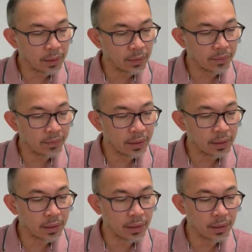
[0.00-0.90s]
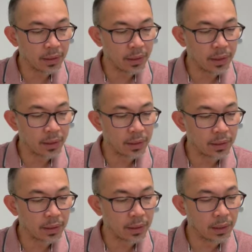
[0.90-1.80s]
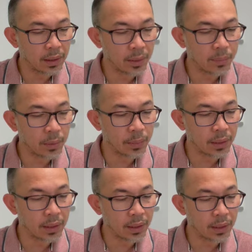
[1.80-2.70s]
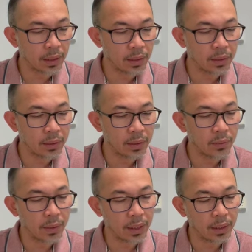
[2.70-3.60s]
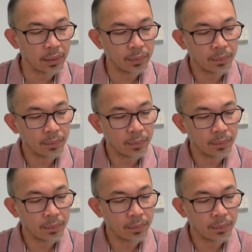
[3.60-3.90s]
to events and incidents in an appropriate and agreed way.